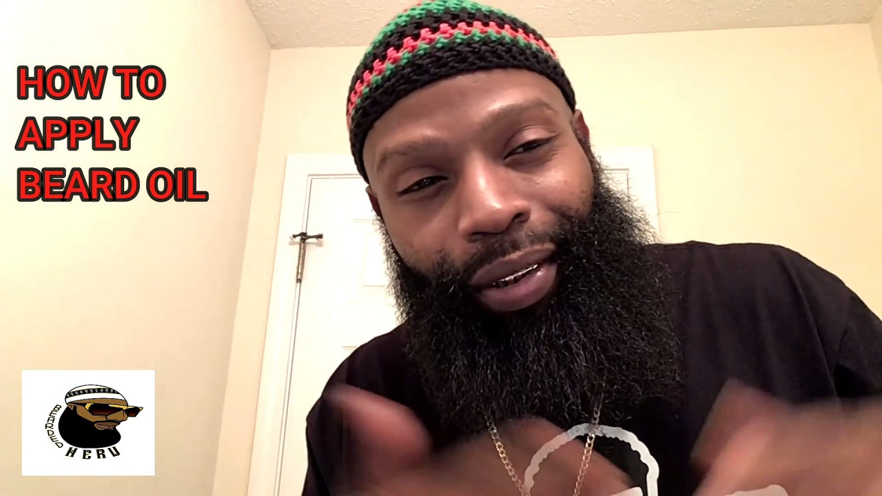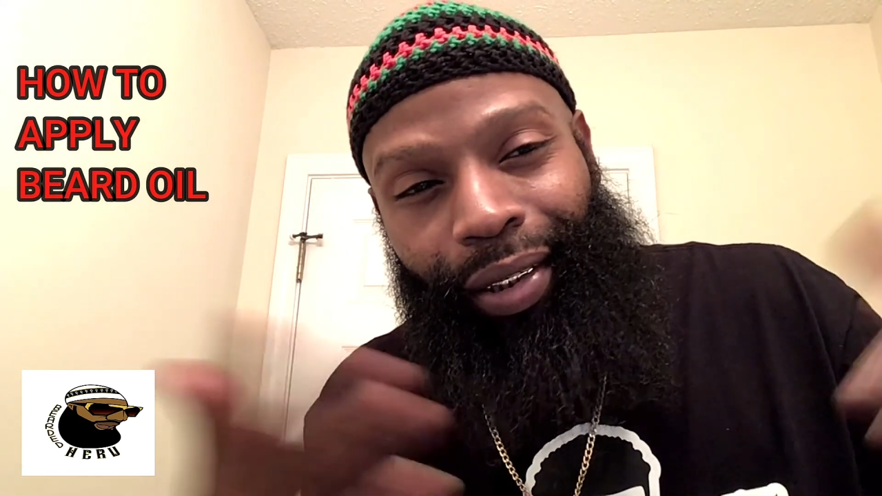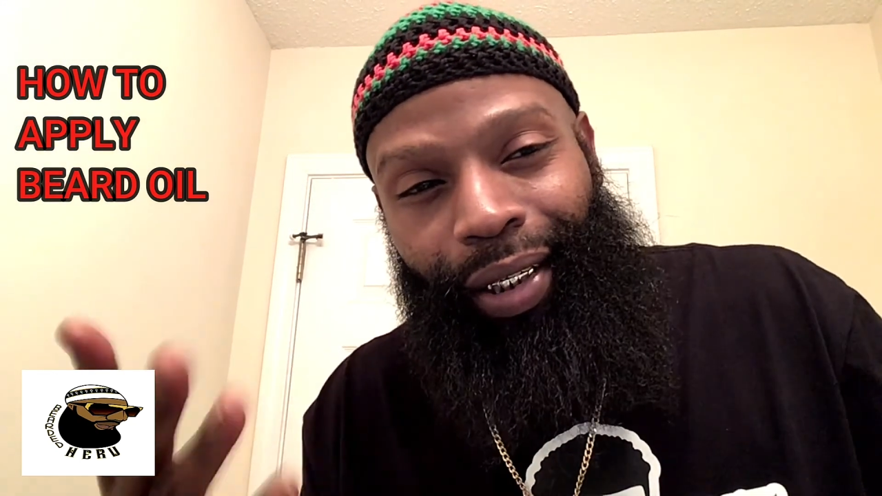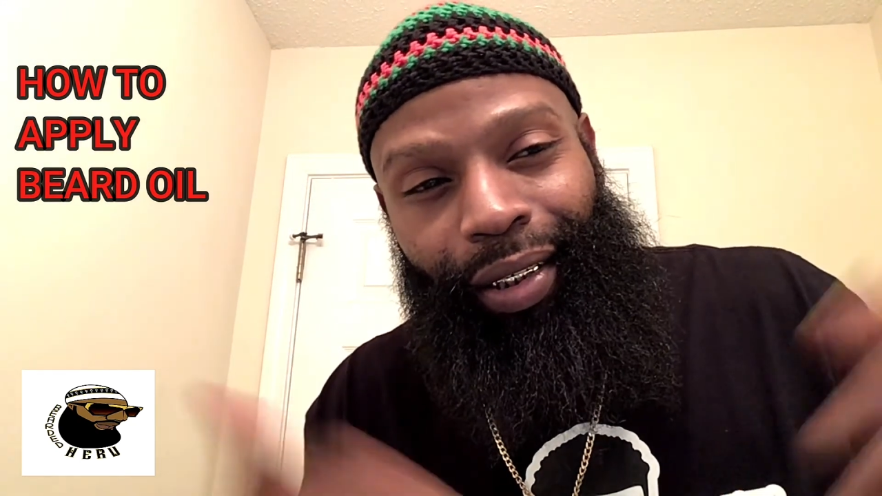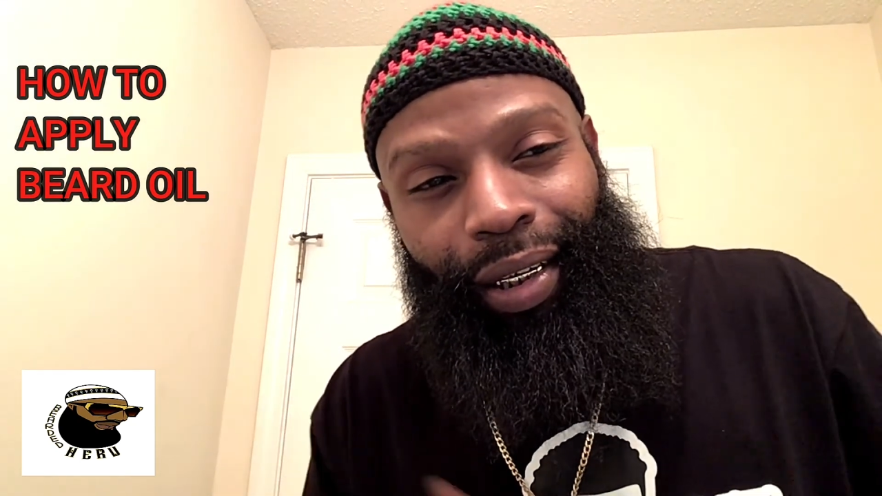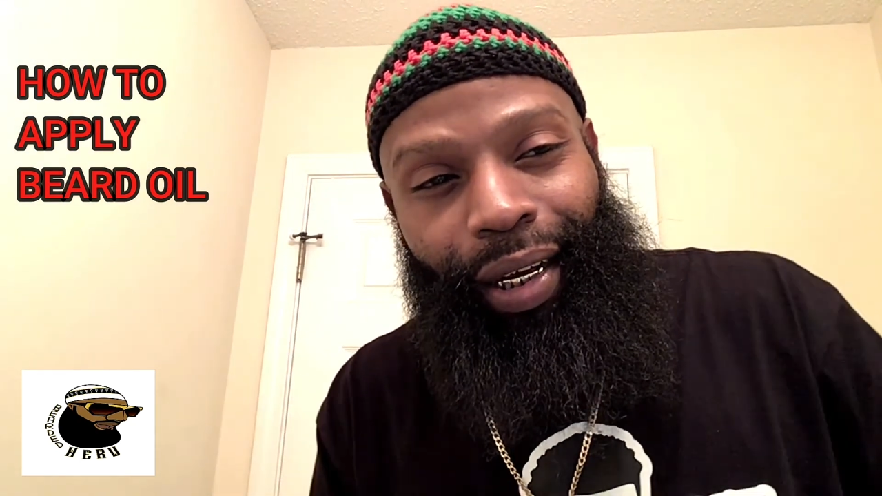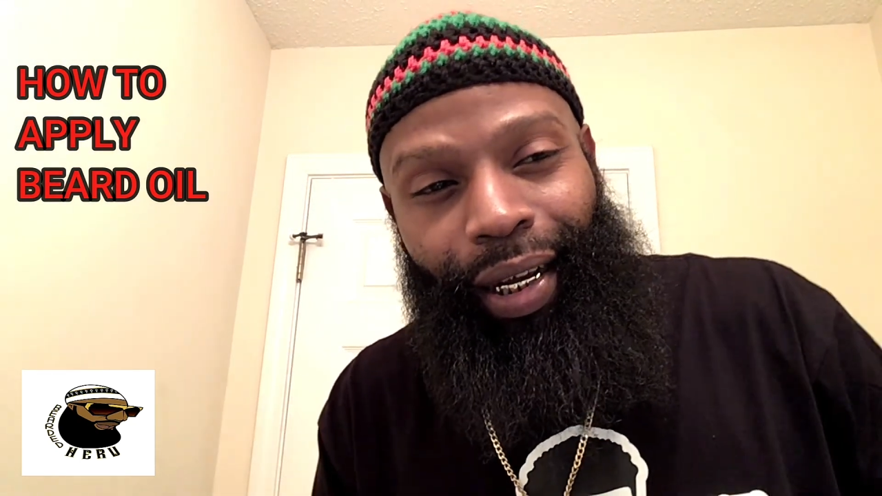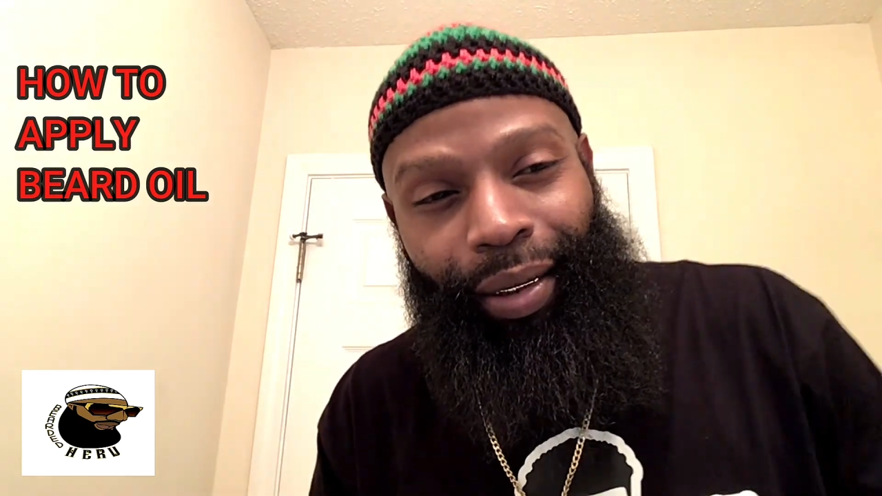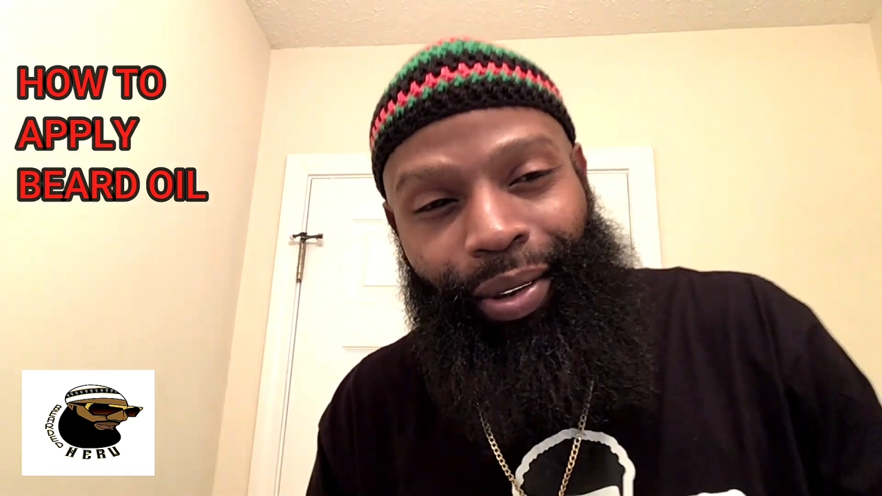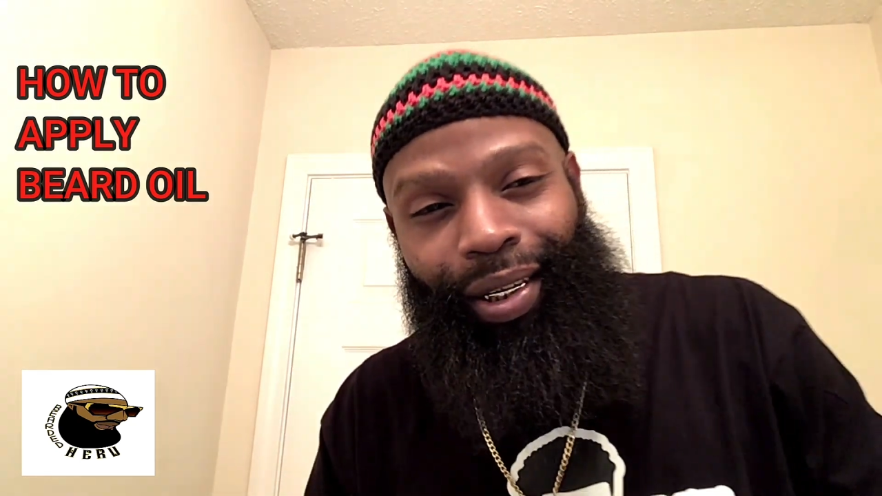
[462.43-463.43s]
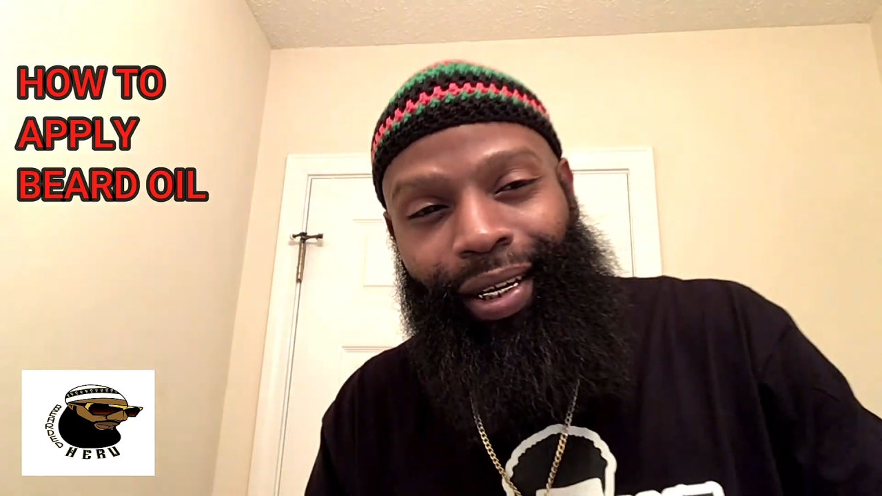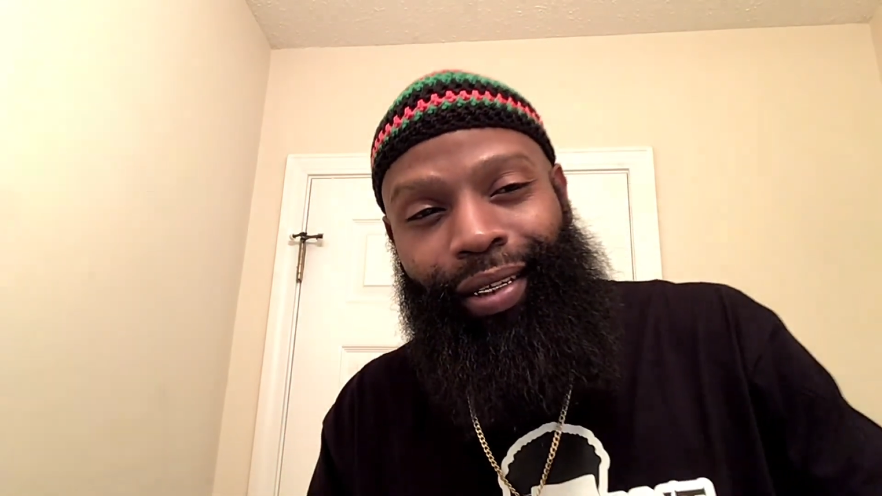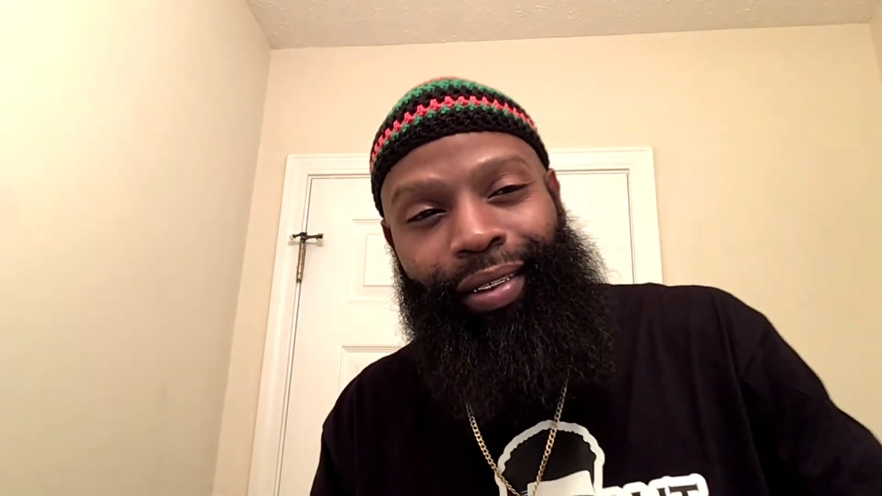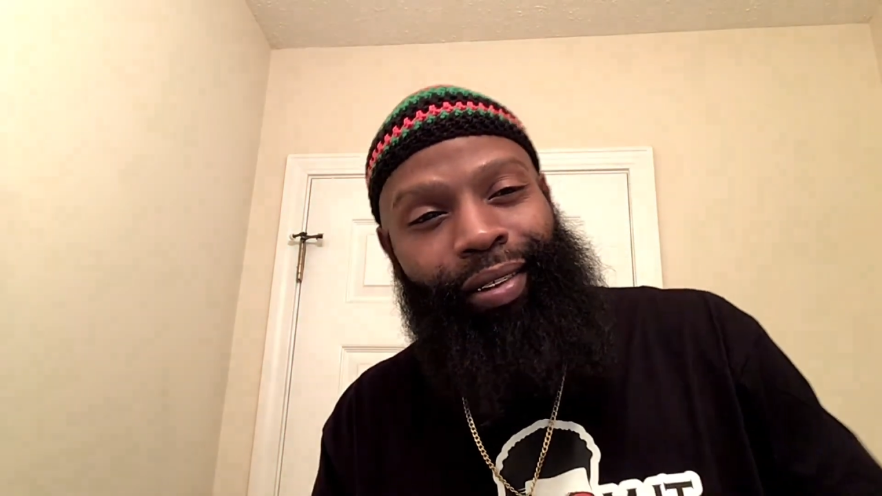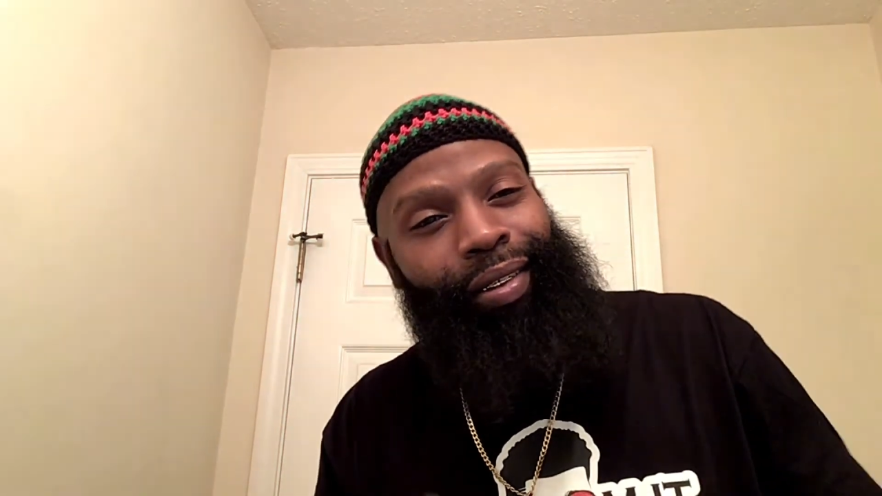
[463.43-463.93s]
that's the game
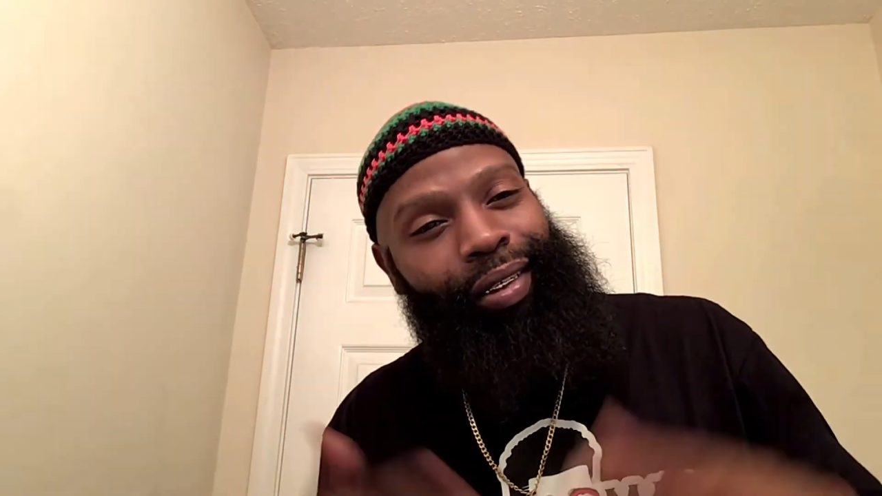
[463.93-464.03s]
changer.